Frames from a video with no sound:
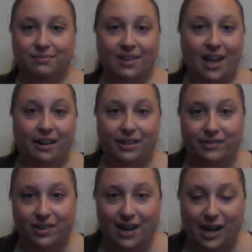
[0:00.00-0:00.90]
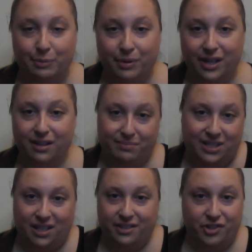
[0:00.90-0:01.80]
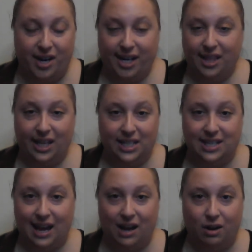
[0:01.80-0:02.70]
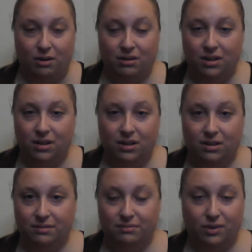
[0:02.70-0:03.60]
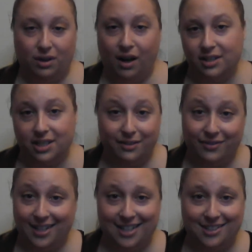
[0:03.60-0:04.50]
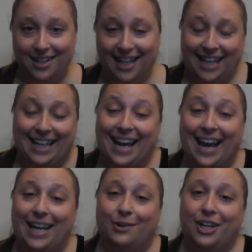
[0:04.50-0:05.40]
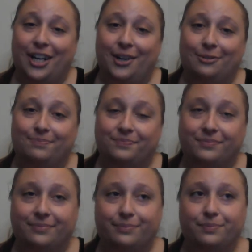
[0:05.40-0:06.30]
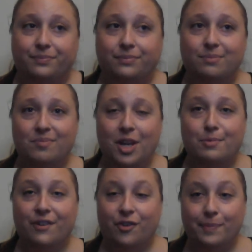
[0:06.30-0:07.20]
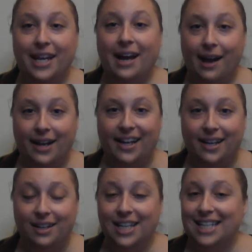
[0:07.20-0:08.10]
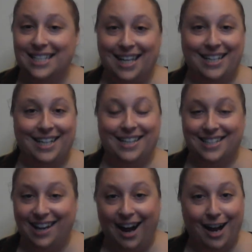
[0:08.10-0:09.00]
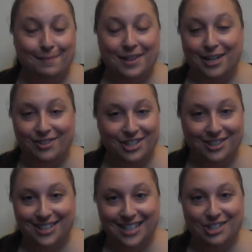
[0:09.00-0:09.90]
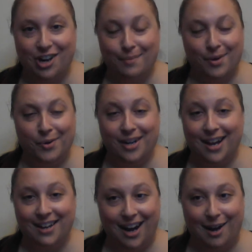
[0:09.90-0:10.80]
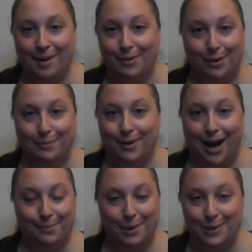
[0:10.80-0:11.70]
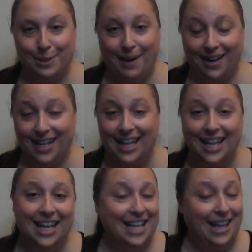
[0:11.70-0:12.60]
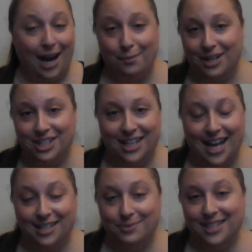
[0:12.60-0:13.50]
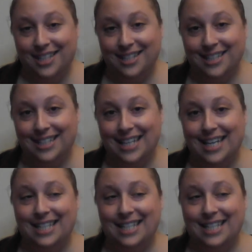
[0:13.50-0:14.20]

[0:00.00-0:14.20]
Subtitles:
I don't even know how to put it, besides dragging things out, crawl to the finish line? I don't know. But for me, I said it at the time on the original TeenDramaHorror.com. I wrote blog posts about it, that I wished it ended with season 6.